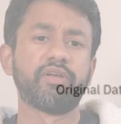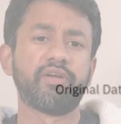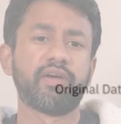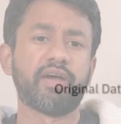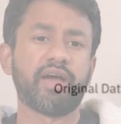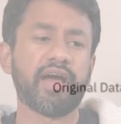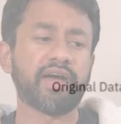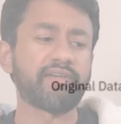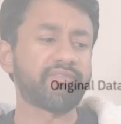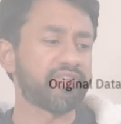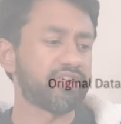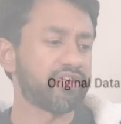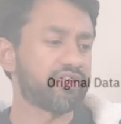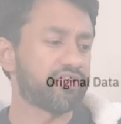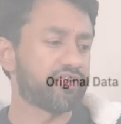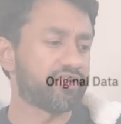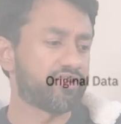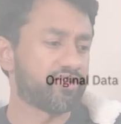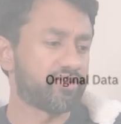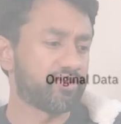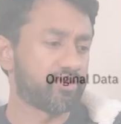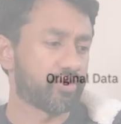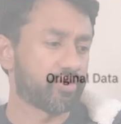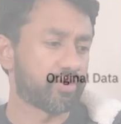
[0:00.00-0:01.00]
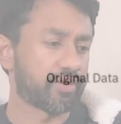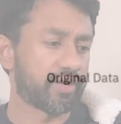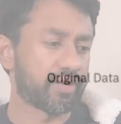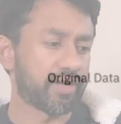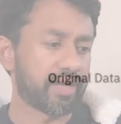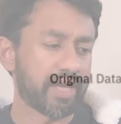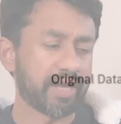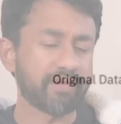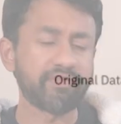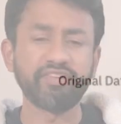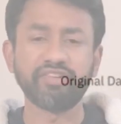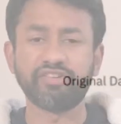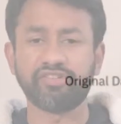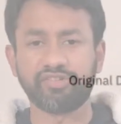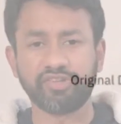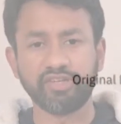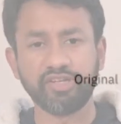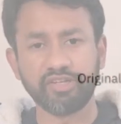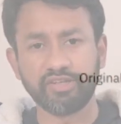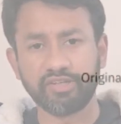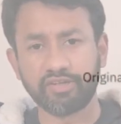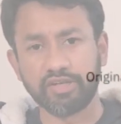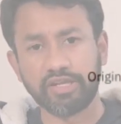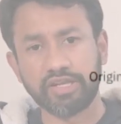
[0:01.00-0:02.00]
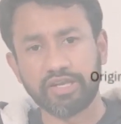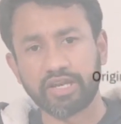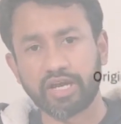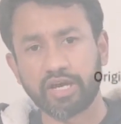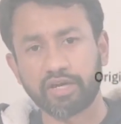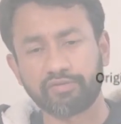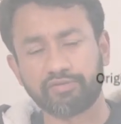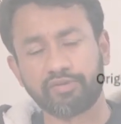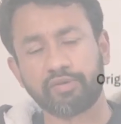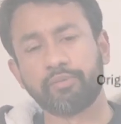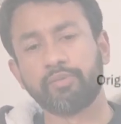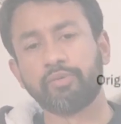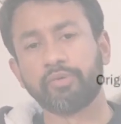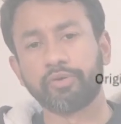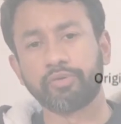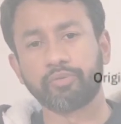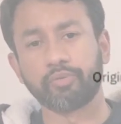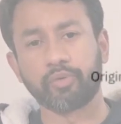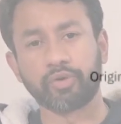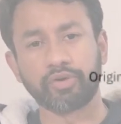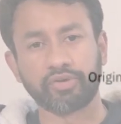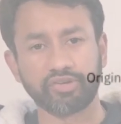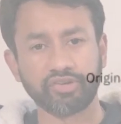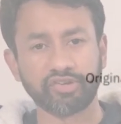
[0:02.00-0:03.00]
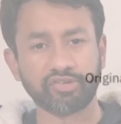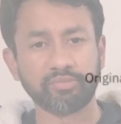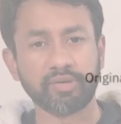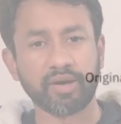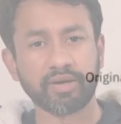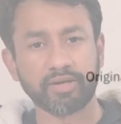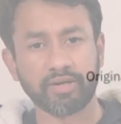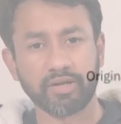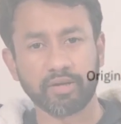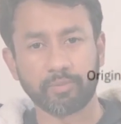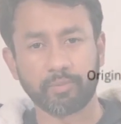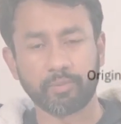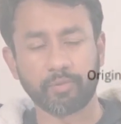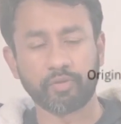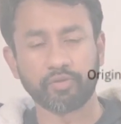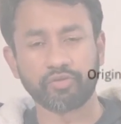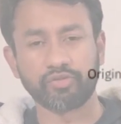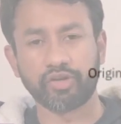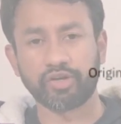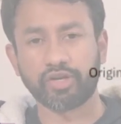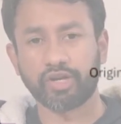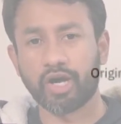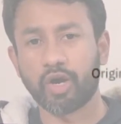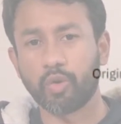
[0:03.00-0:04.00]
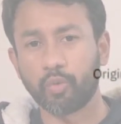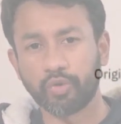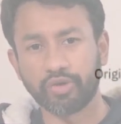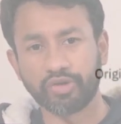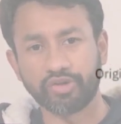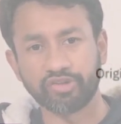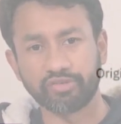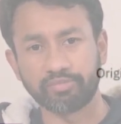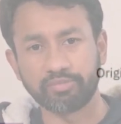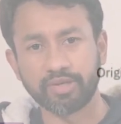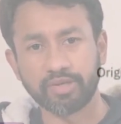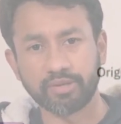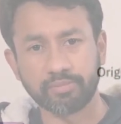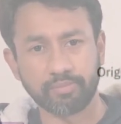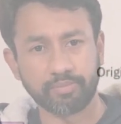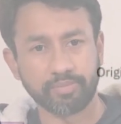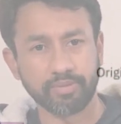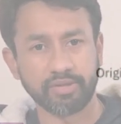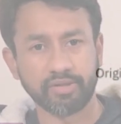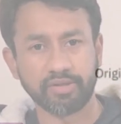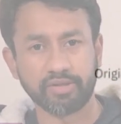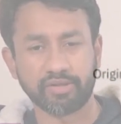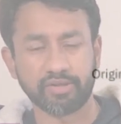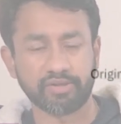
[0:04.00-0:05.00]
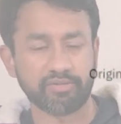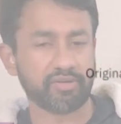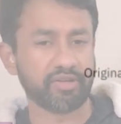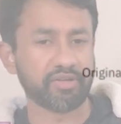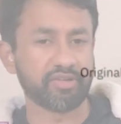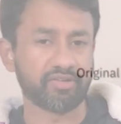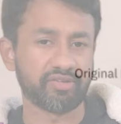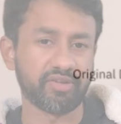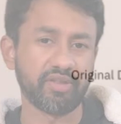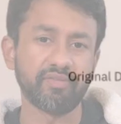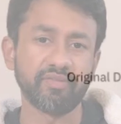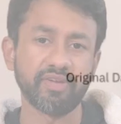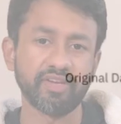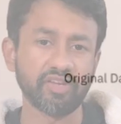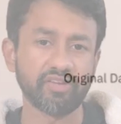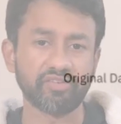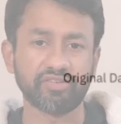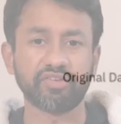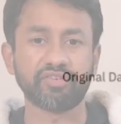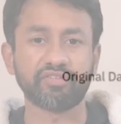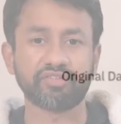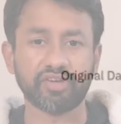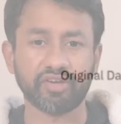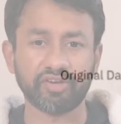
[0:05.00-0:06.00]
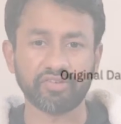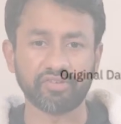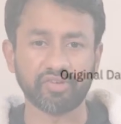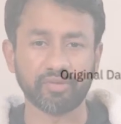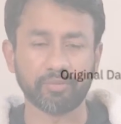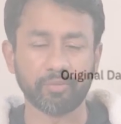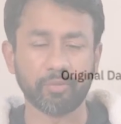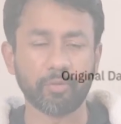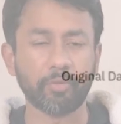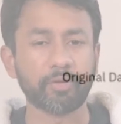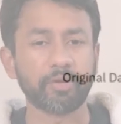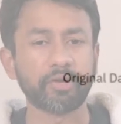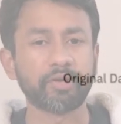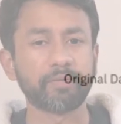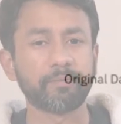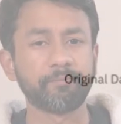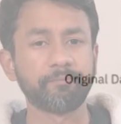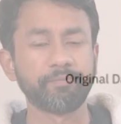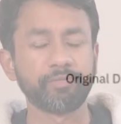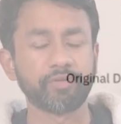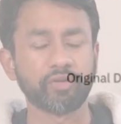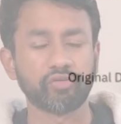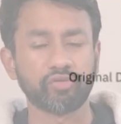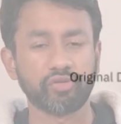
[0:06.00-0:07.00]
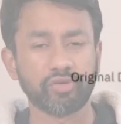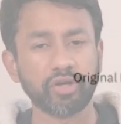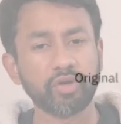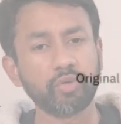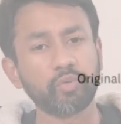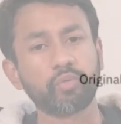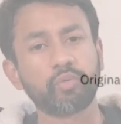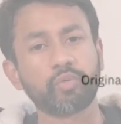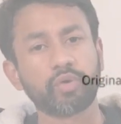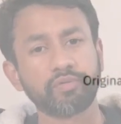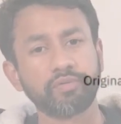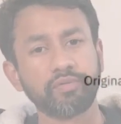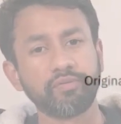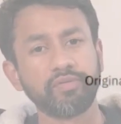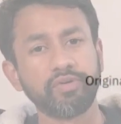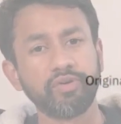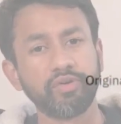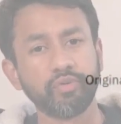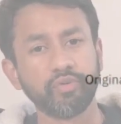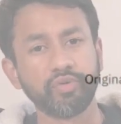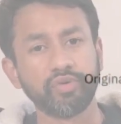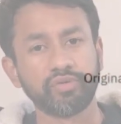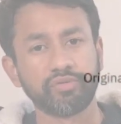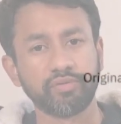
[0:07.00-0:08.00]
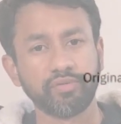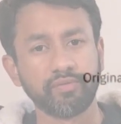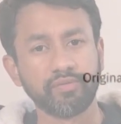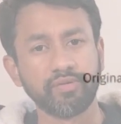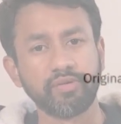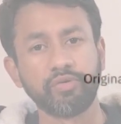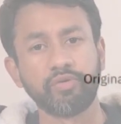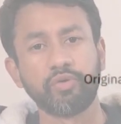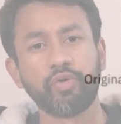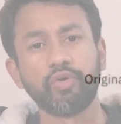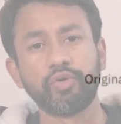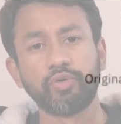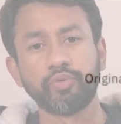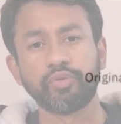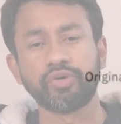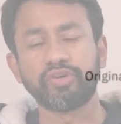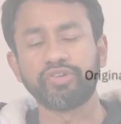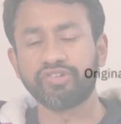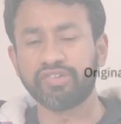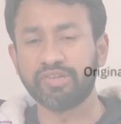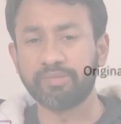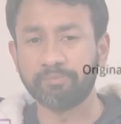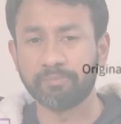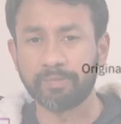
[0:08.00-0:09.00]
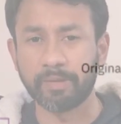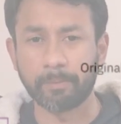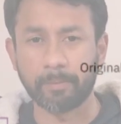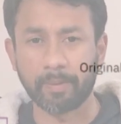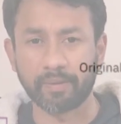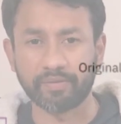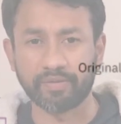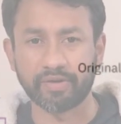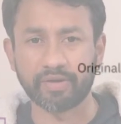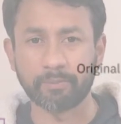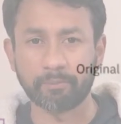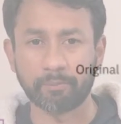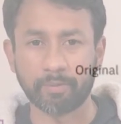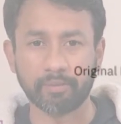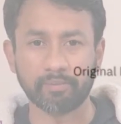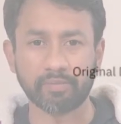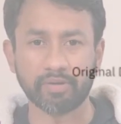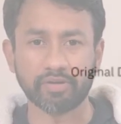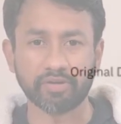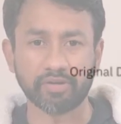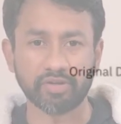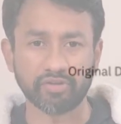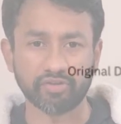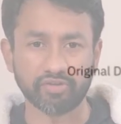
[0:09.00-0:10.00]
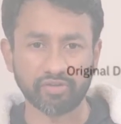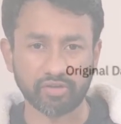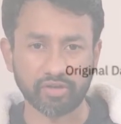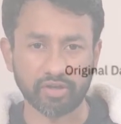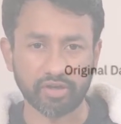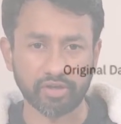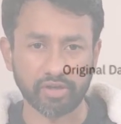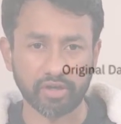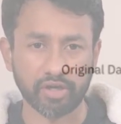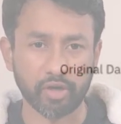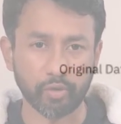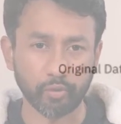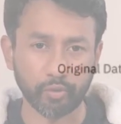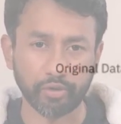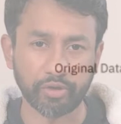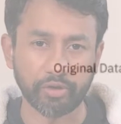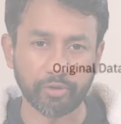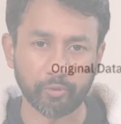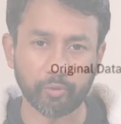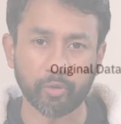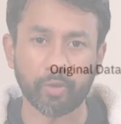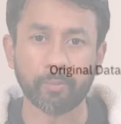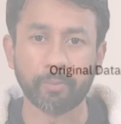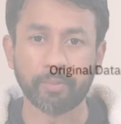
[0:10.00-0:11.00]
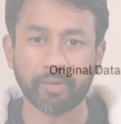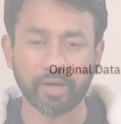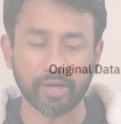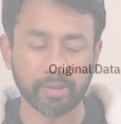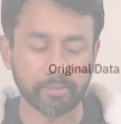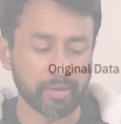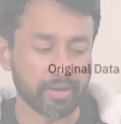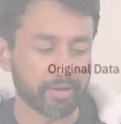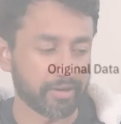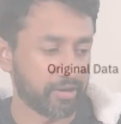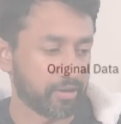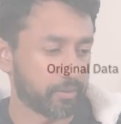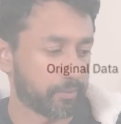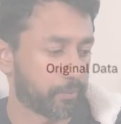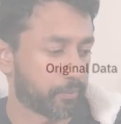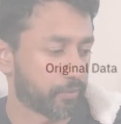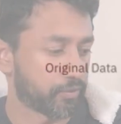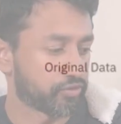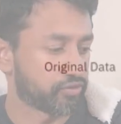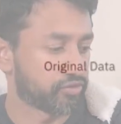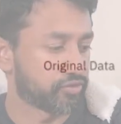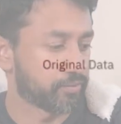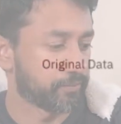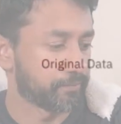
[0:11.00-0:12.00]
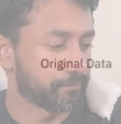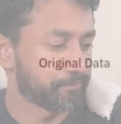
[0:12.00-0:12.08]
having seen enough about what is batting approach, right, how it is being built, and say various insights about it, so now what we will do is we will go to a simple Python implementation and how to incorporate batting approach.